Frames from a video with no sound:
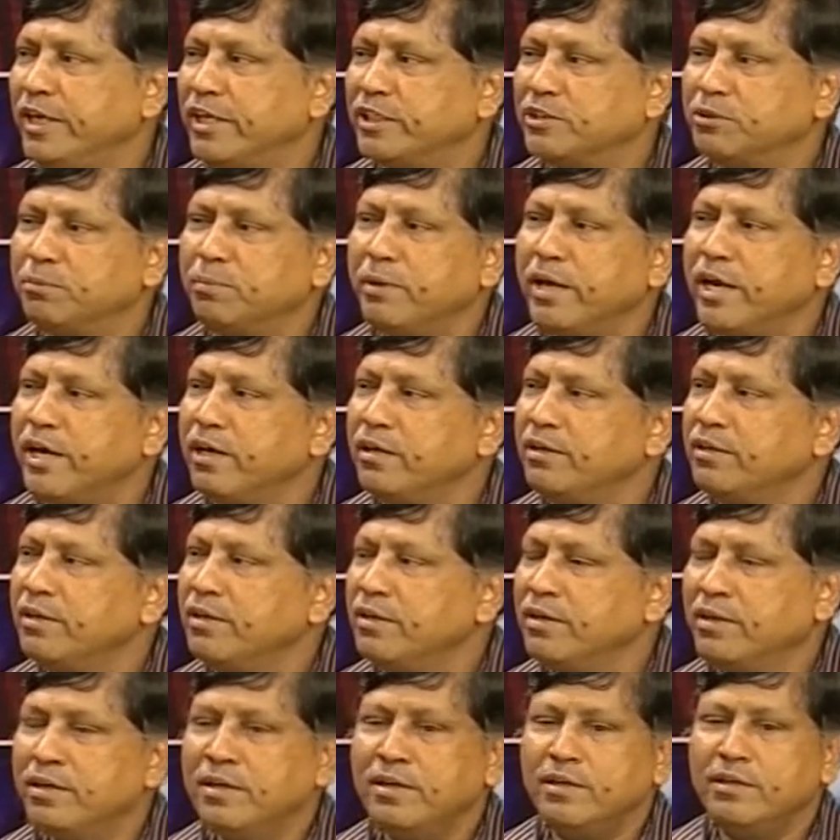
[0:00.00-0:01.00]
explain
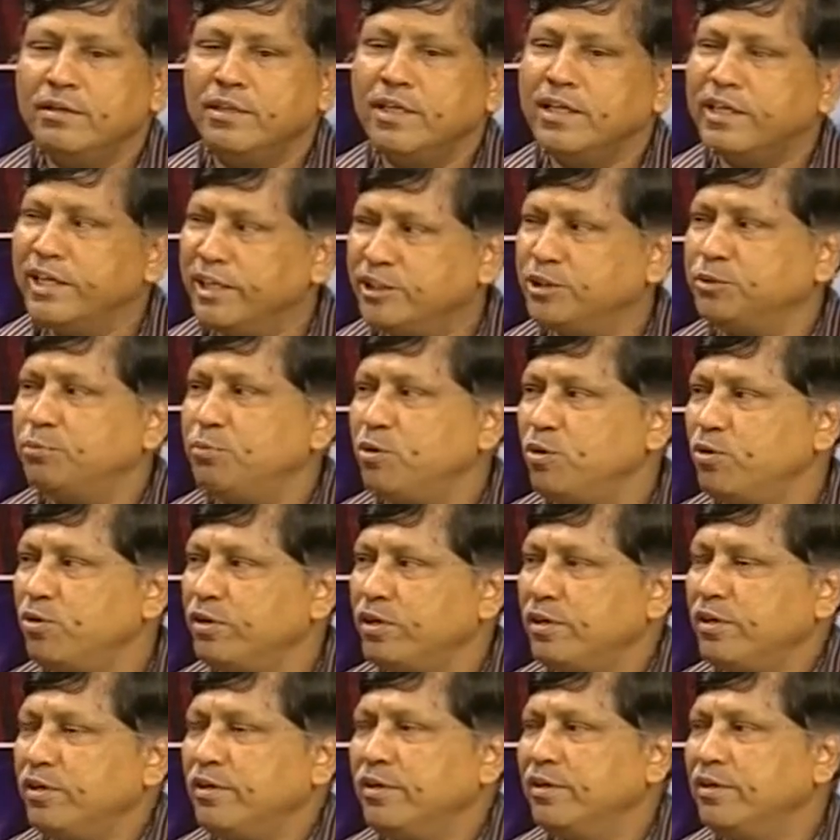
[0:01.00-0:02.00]
the
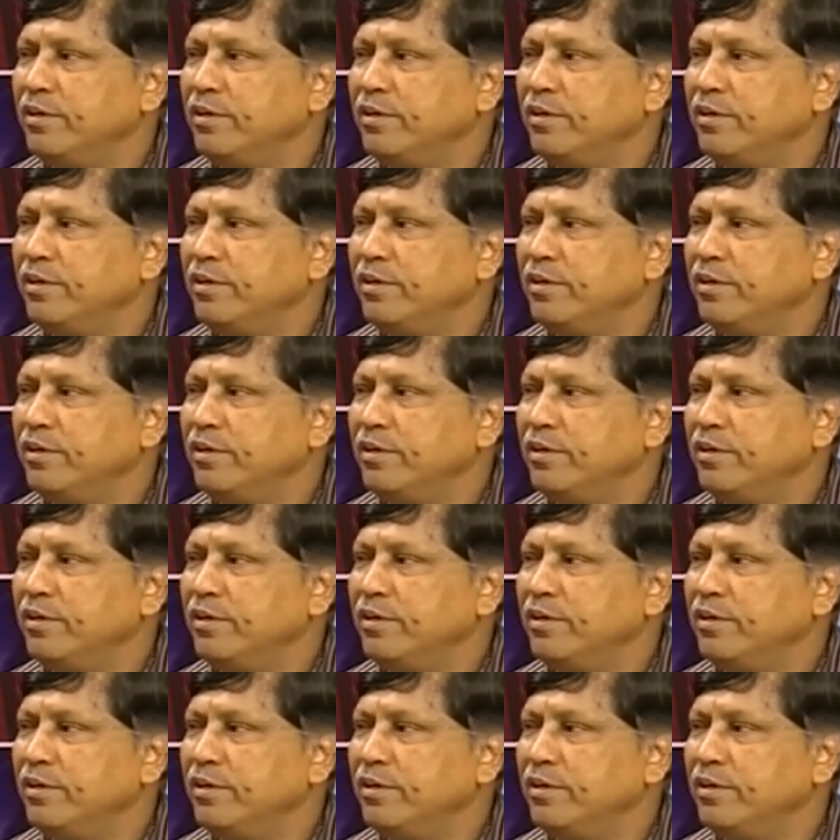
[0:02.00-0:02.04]
textbook.